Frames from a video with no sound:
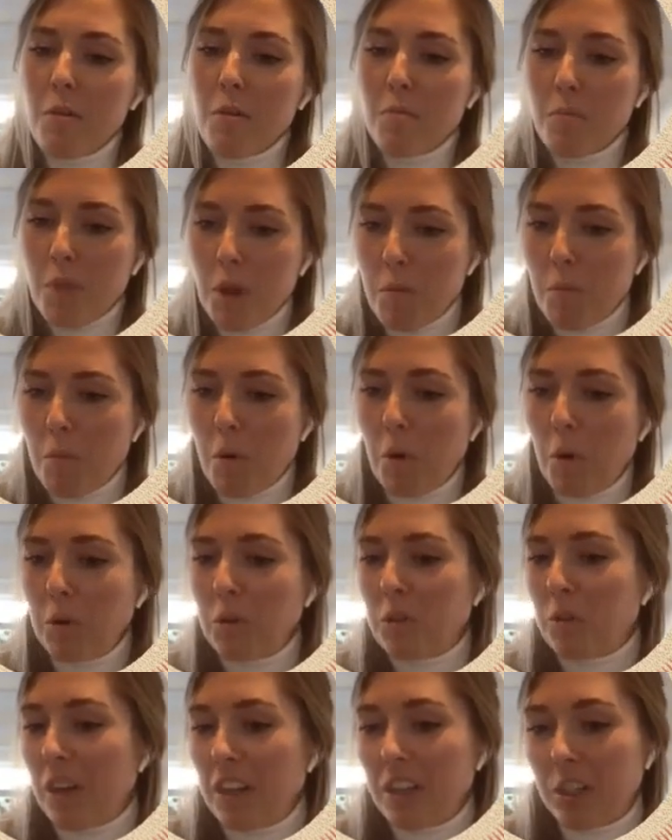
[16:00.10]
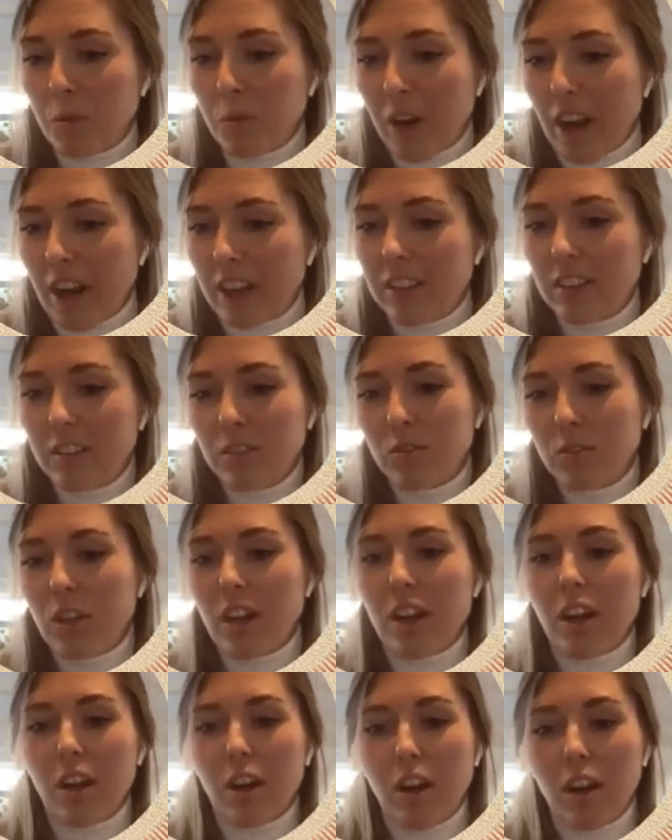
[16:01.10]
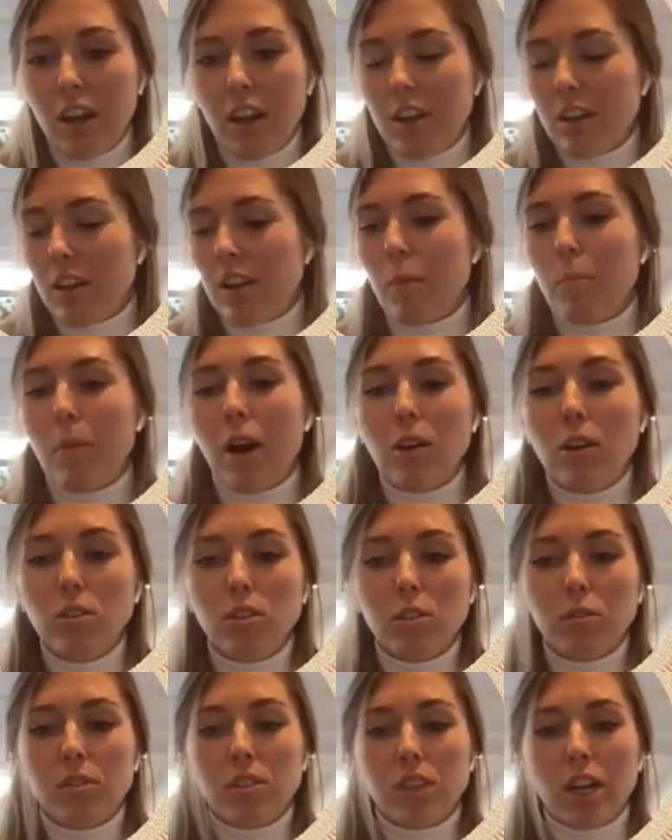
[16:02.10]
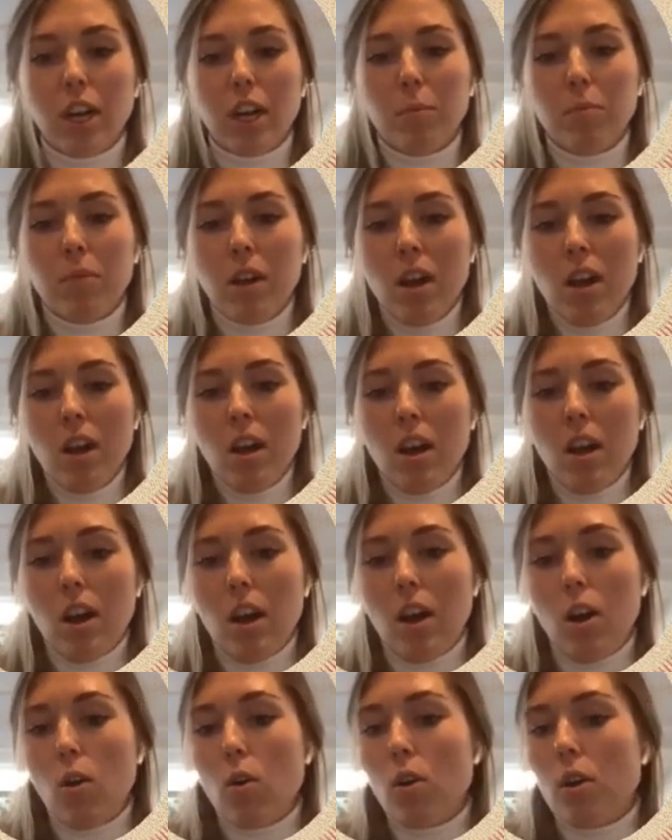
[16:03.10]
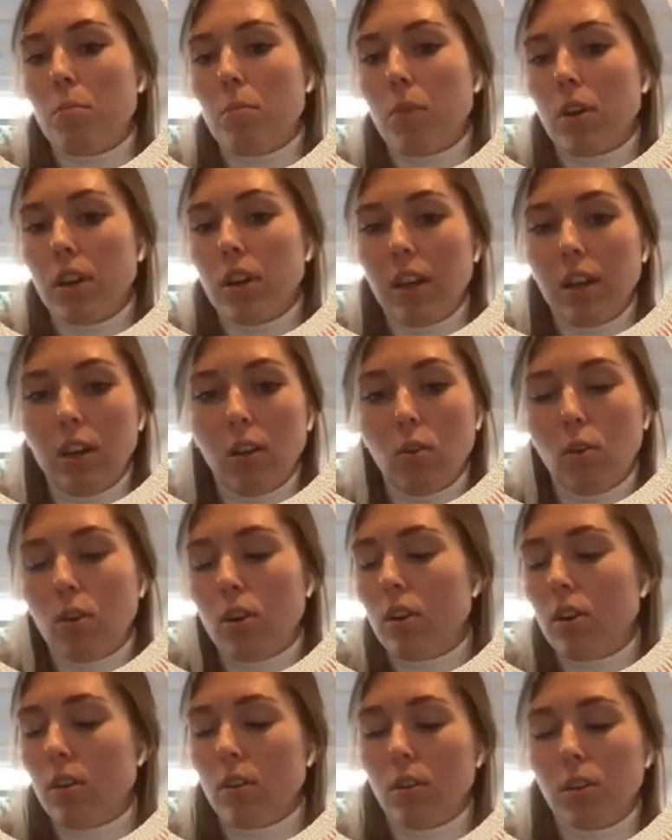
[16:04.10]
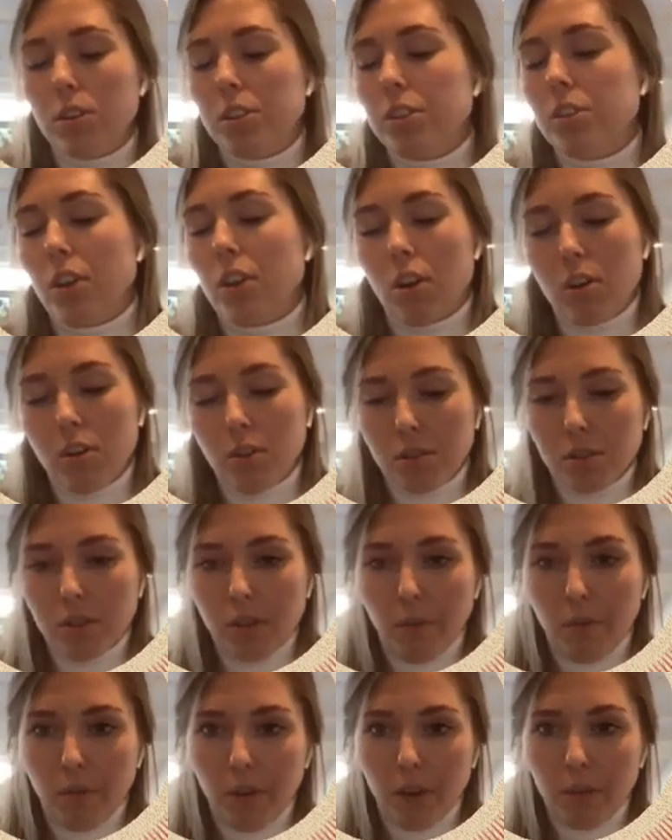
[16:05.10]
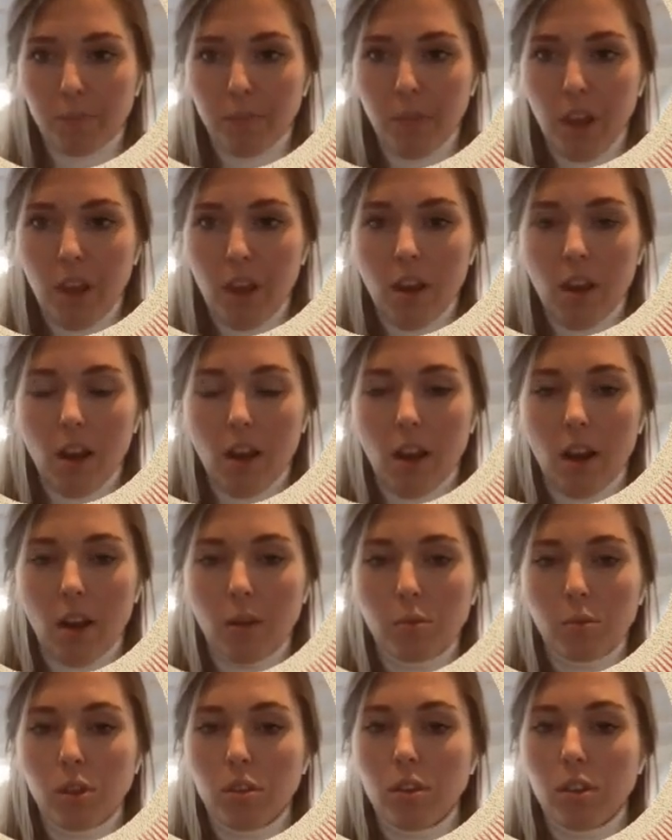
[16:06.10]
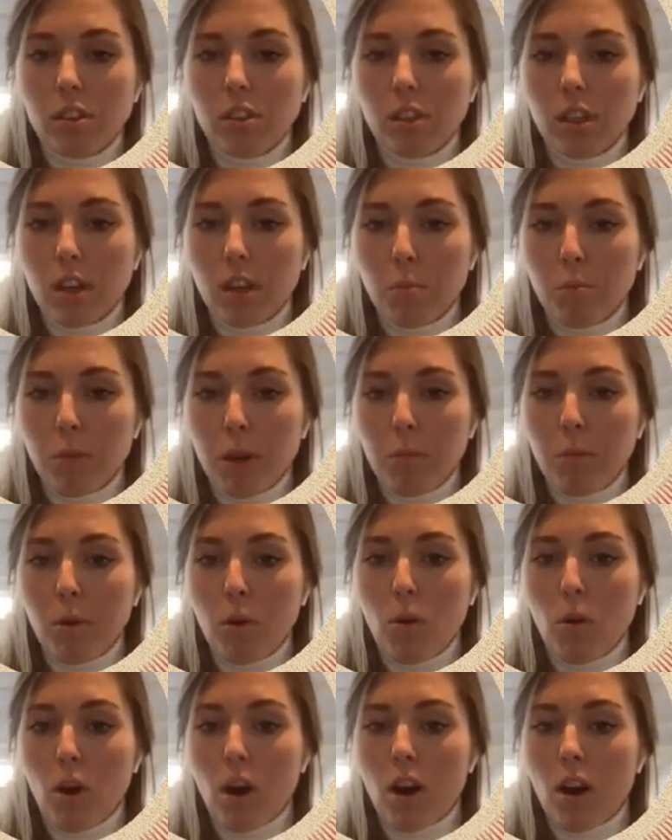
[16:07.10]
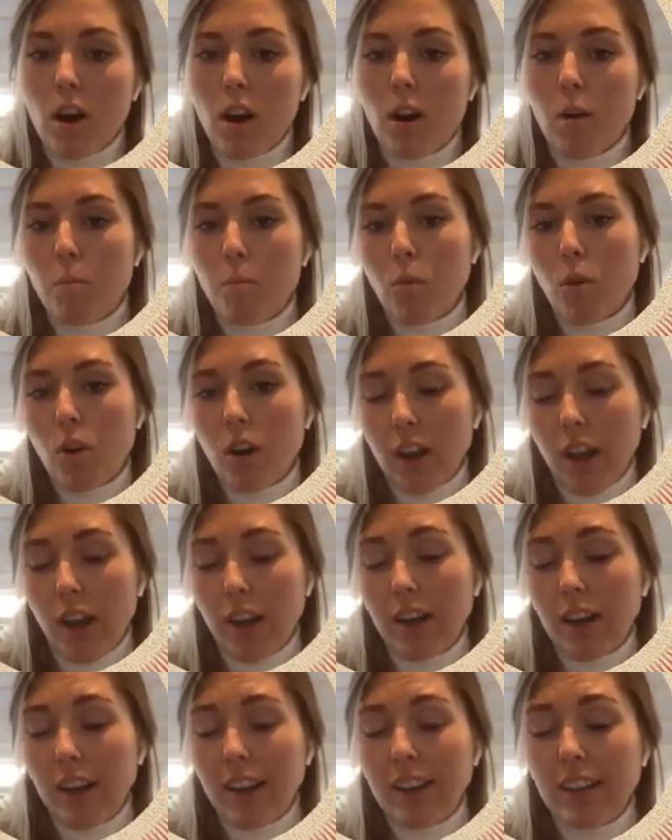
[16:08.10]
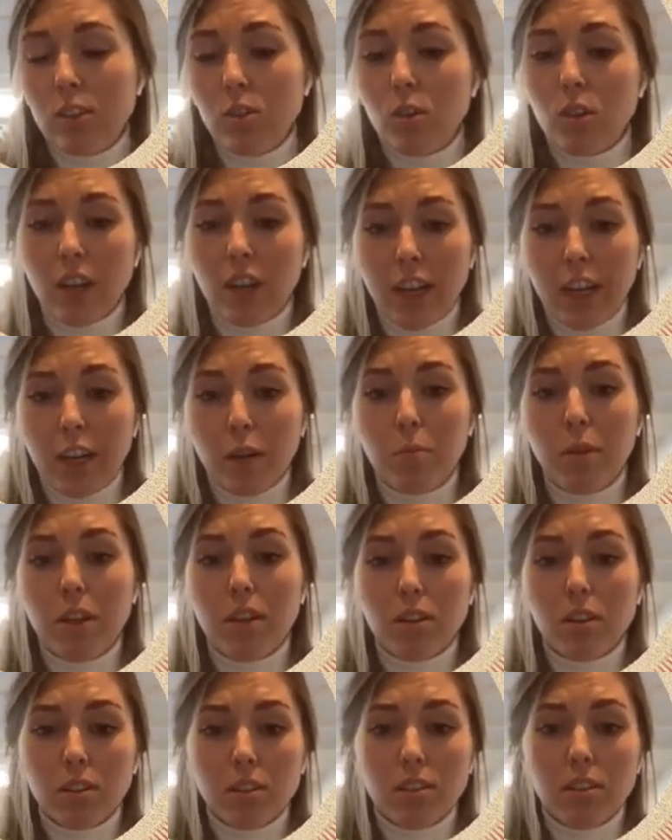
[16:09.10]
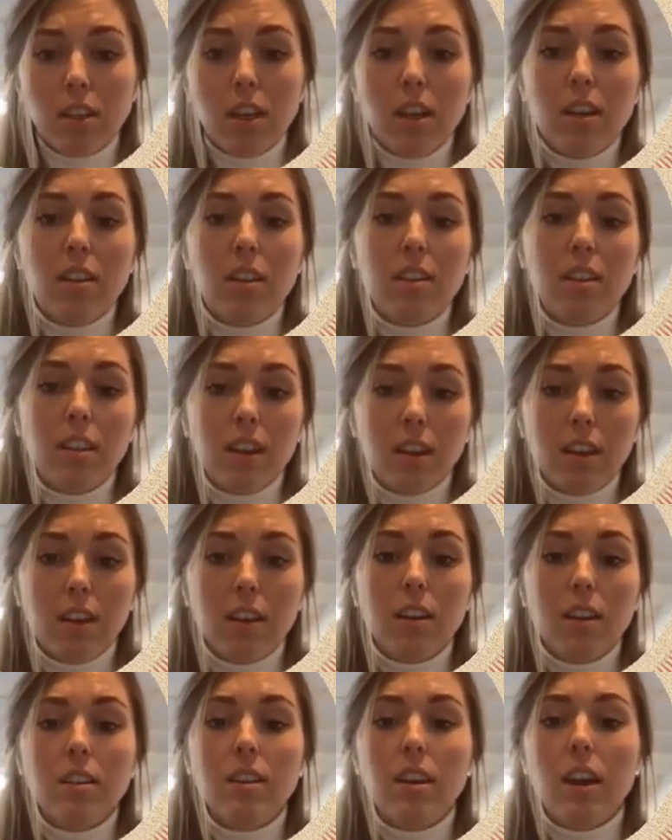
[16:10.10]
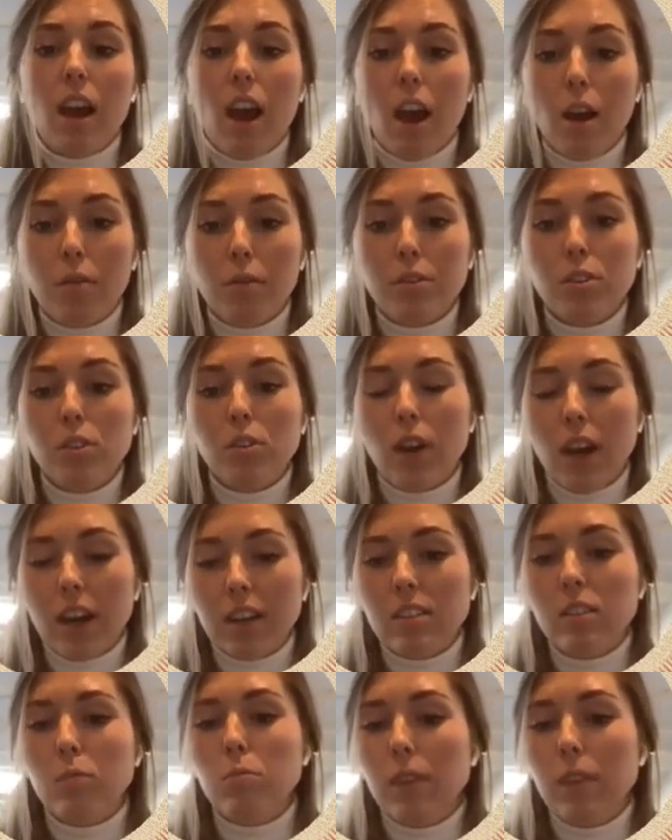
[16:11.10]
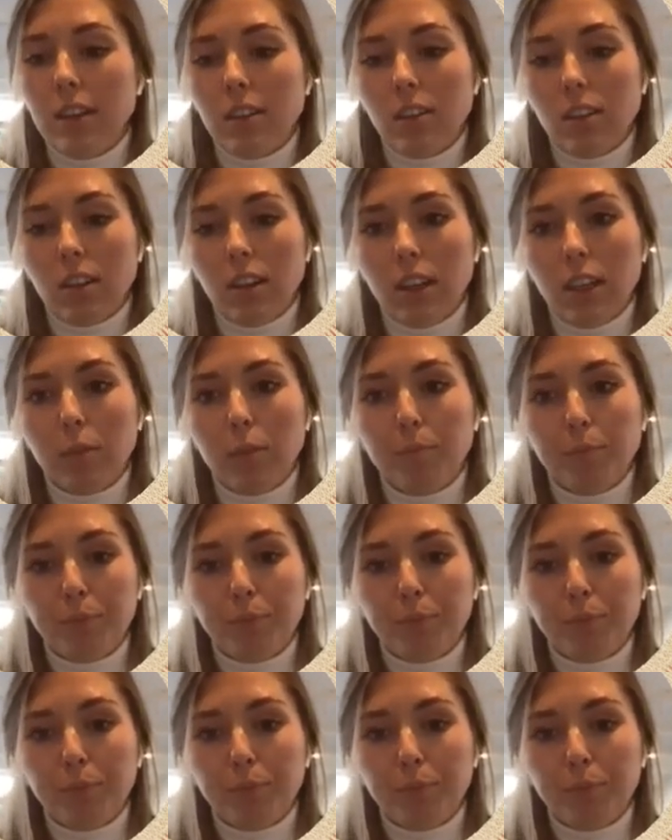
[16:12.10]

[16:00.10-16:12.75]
people to interact in an amount of time or money or stock or something. So you see that people are more likely to click because they think they have to act immediately.